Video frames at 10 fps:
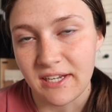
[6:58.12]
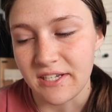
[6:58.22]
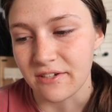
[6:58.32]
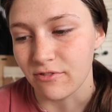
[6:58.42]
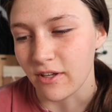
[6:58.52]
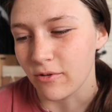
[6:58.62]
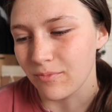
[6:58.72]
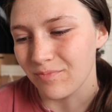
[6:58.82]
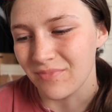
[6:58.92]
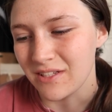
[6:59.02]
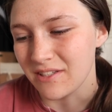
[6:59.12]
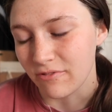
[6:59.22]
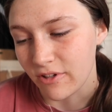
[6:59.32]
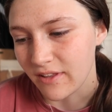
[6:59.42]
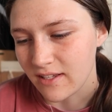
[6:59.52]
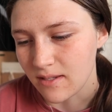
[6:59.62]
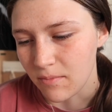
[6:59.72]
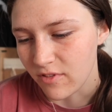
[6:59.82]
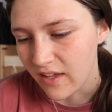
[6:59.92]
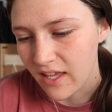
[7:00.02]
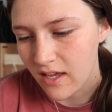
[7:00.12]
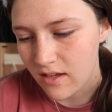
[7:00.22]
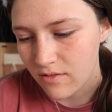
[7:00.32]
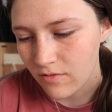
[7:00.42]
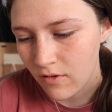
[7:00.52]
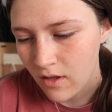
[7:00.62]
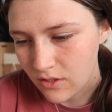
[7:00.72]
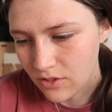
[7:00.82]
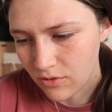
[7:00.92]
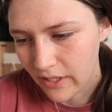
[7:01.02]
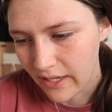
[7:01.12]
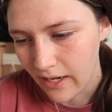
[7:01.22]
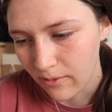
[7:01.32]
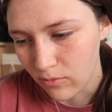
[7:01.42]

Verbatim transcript: idea of like the different things I'm thinking of. So like I